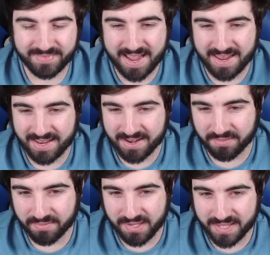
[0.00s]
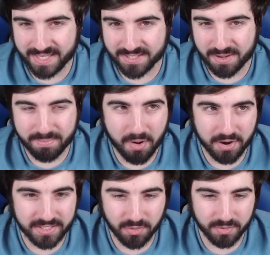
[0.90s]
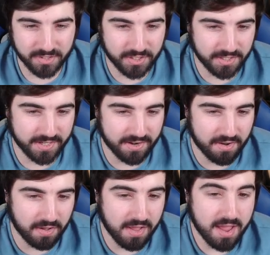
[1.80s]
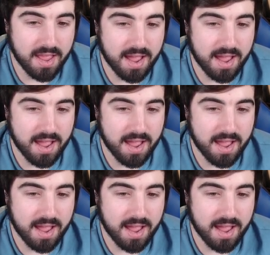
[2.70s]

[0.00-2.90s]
I don't really think that's a part of Sword and Shield at all.